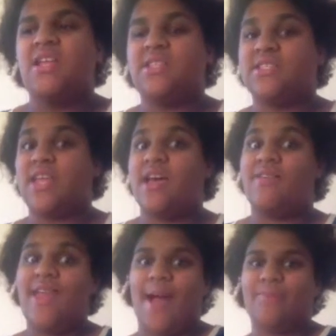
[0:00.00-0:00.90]
So
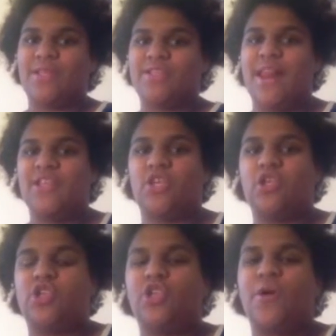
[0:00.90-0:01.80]
yeah. So
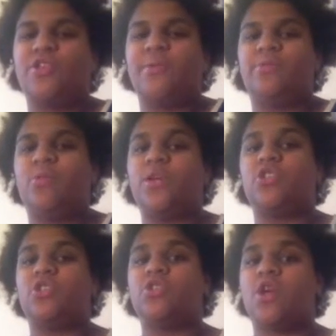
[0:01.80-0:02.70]
I typed some
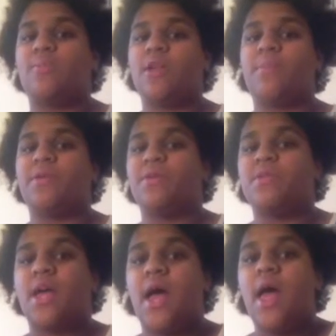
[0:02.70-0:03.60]
questions on my
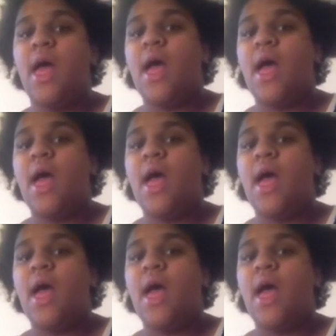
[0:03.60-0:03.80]
computer.